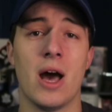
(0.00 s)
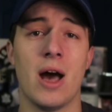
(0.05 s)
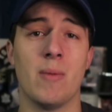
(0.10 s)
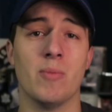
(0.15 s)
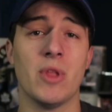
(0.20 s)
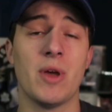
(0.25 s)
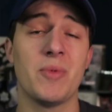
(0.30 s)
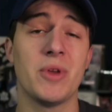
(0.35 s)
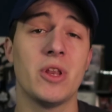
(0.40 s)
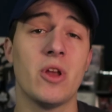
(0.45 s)

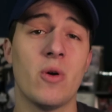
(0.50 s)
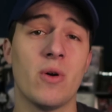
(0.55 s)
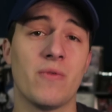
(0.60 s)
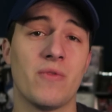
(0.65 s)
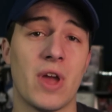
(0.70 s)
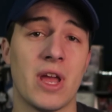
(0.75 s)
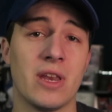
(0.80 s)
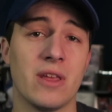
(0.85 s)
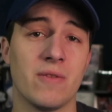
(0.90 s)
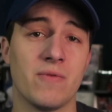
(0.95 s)
Let me know
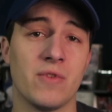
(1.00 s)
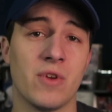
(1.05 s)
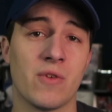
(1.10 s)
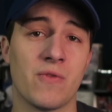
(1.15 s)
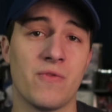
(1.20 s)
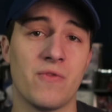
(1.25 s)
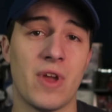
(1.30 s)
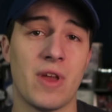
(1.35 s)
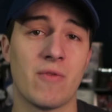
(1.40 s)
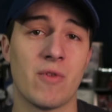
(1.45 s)
if any of
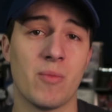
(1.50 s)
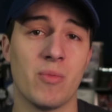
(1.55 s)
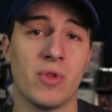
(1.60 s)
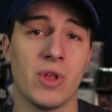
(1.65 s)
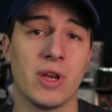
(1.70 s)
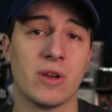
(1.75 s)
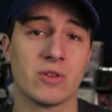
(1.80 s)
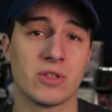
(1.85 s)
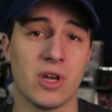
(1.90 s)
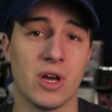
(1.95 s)
your favorite
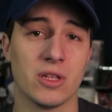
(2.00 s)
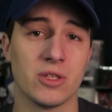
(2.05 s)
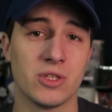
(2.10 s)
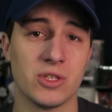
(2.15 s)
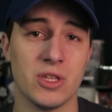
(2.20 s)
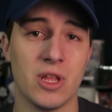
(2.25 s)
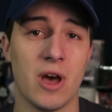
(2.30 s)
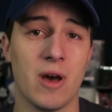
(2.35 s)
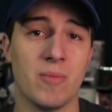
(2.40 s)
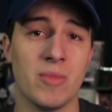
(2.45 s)
players got
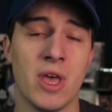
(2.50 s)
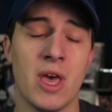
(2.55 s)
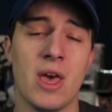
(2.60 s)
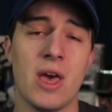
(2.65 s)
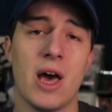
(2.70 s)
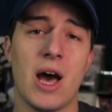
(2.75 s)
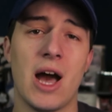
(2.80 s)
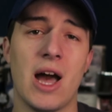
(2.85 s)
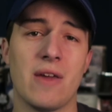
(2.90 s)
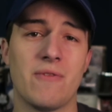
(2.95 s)
snubbed.
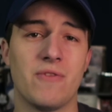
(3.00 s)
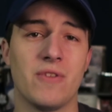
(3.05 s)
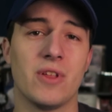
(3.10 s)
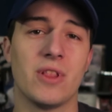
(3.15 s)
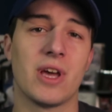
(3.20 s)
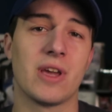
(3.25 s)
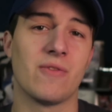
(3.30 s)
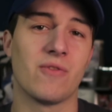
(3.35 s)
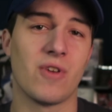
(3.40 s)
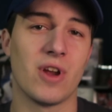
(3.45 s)
I
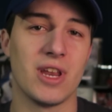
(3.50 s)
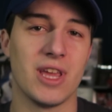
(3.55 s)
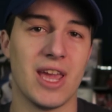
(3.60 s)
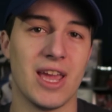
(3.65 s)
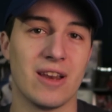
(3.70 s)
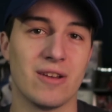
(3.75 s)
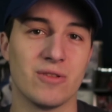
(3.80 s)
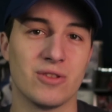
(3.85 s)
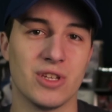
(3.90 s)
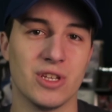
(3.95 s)
feel like
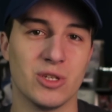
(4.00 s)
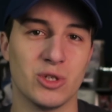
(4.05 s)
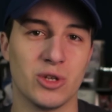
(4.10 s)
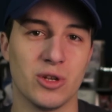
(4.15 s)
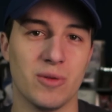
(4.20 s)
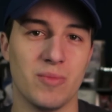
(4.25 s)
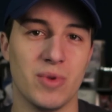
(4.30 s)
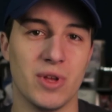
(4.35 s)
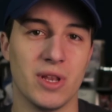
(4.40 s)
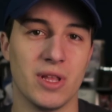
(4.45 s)
Freddie Anderson
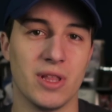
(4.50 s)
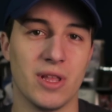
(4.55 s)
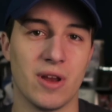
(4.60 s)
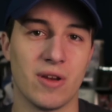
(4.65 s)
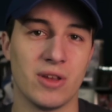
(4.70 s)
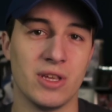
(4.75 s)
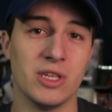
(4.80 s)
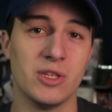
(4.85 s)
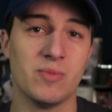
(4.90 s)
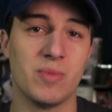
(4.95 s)
should have been in
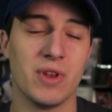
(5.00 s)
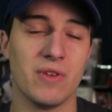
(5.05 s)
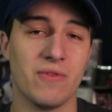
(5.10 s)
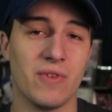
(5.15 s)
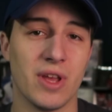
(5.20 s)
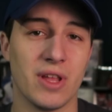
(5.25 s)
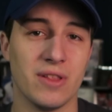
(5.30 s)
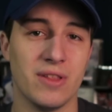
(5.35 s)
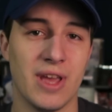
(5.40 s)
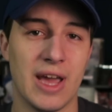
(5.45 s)
there. He's been
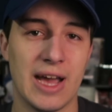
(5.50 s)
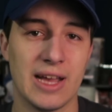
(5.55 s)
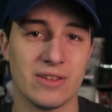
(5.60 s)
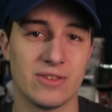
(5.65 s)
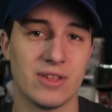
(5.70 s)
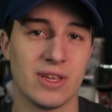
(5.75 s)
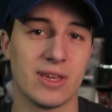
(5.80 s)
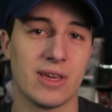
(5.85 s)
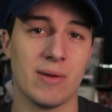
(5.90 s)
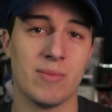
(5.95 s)

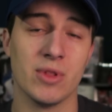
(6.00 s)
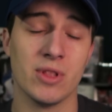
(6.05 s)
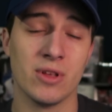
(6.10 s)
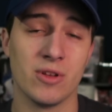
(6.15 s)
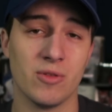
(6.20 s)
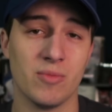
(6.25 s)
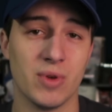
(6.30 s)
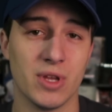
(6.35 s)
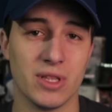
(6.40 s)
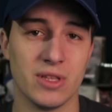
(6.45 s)
fantastic. I'm a
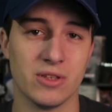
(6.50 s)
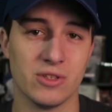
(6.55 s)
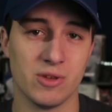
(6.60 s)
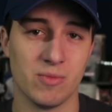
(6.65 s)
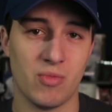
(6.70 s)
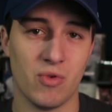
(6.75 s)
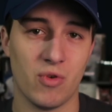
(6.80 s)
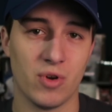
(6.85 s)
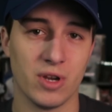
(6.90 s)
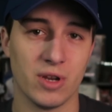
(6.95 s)
little bit
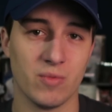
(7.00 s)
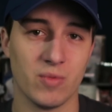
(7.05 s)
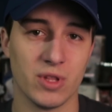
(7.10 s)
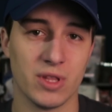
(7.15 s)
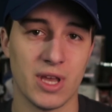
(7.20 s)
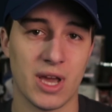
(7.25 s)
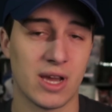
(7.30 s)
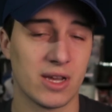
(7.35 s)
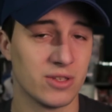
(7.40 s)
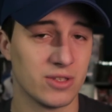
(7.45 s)
disappointed
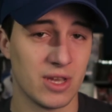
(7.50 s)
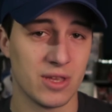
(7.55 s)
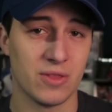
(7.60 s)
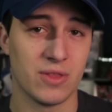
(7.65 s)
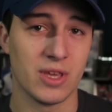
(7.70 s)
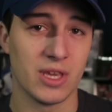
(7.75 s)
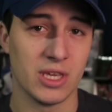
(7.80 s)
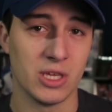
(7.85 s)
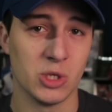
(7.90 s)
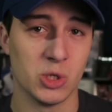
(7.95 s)
with that because I
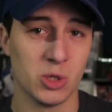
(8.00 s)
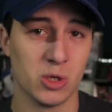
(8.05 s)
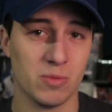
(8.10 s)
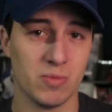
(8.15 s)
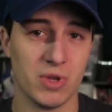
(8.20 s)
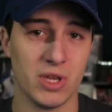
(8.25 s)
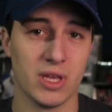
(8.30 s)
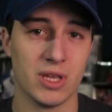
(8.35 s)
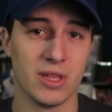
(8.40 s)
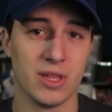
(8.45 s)
think he
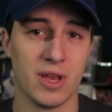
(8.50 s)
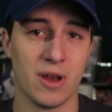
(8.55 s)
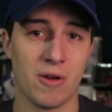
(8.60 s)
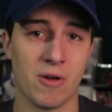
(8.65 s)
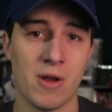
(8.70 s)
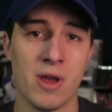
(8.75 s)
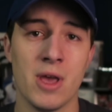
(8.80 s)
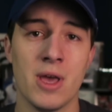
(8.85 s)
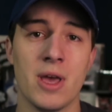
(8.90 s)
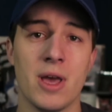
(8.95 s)
should be in
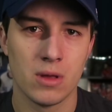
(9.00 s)
there.